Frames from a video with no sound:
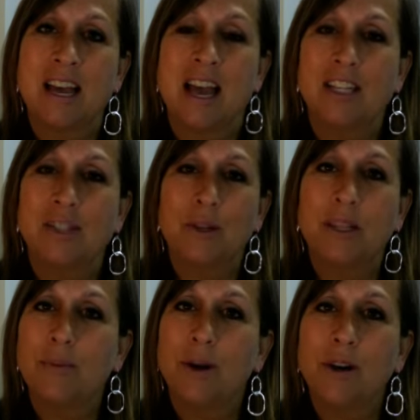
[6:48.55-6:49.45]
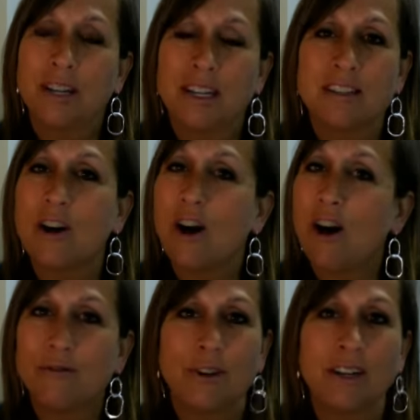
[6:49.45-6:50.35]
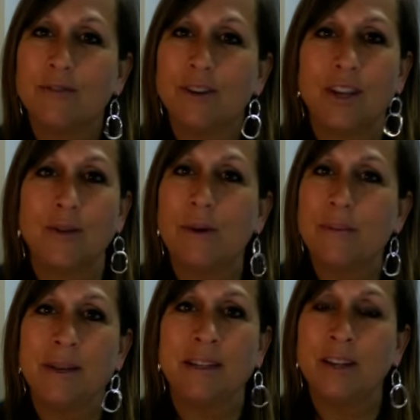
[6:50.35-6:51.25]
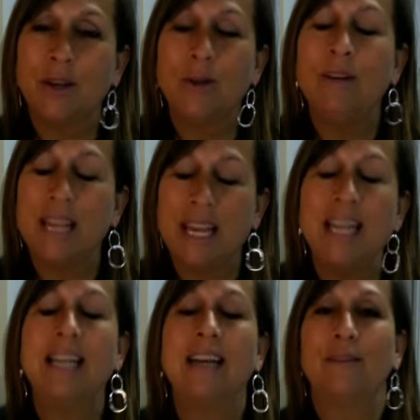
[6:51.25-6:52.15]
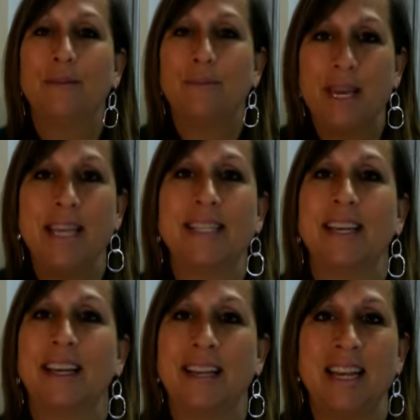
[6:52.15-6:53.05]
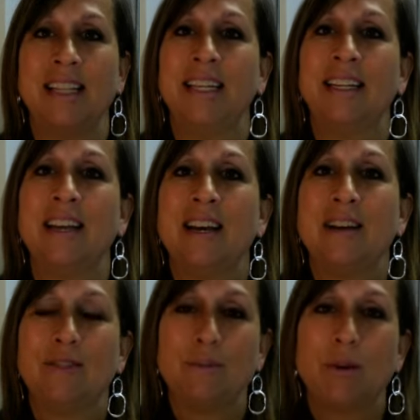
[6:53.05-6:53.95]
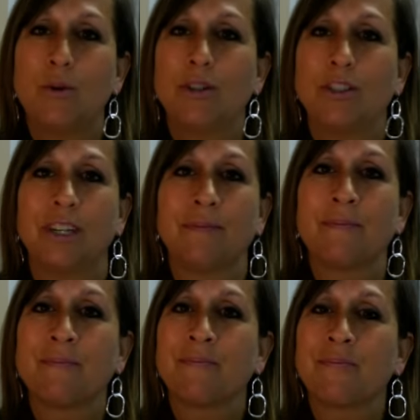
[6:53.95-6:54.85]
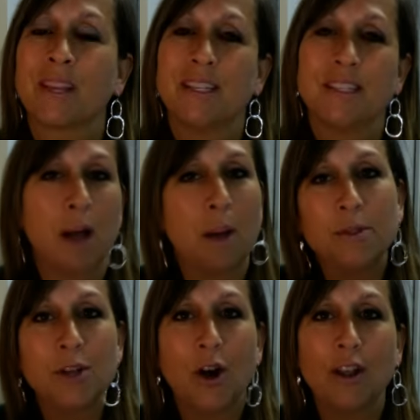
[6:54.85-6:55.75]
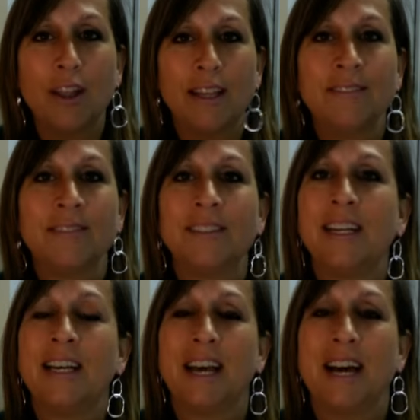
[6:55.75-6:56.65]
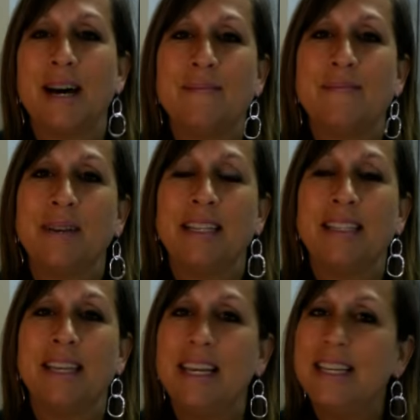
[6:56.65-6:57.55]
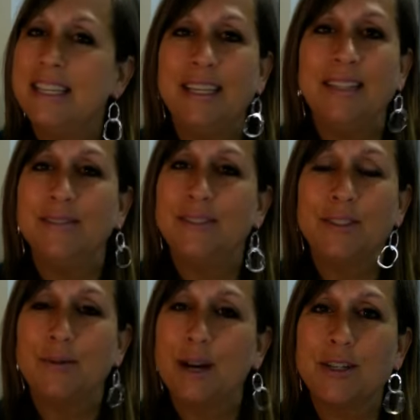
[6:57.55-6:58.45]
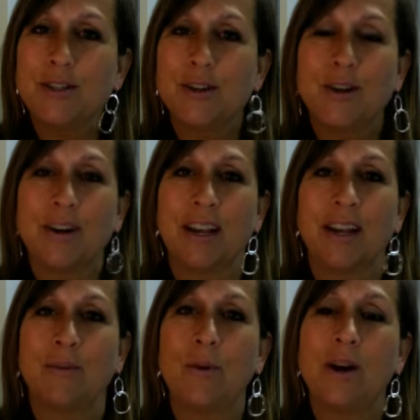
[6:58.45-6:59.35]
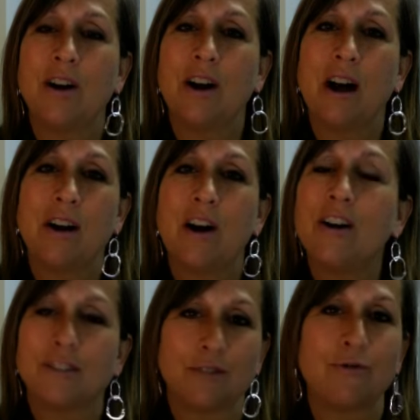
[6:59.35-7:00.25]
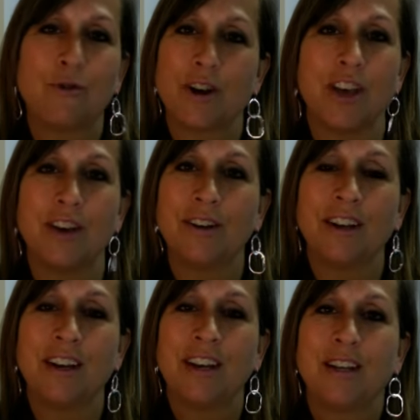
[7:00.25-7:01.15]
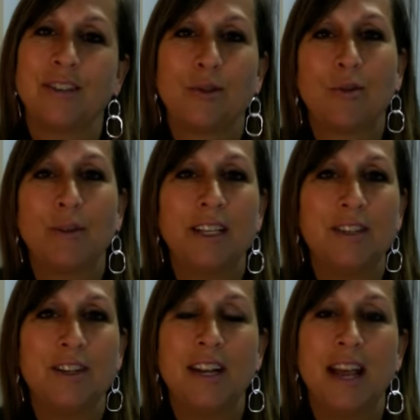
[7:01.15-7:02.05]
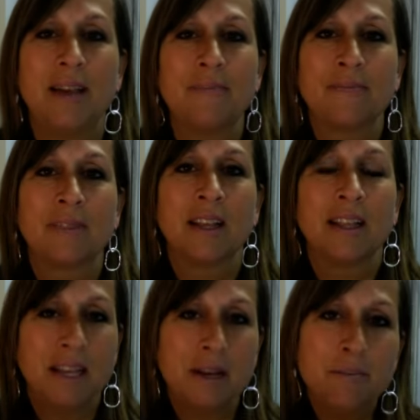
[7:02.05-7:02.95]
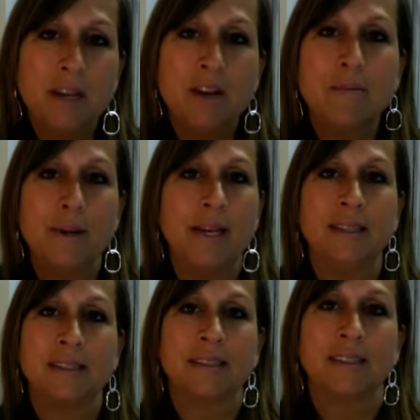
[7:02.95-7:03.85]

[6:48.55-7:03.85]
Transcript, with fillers: And Sweetly Broken is an offering for you women who need peace and healing from your abortion. Stop stalling. Um, it's easy to register, and we are, our hearts are for you. So, Lord, bless you today. Let Him be your peace.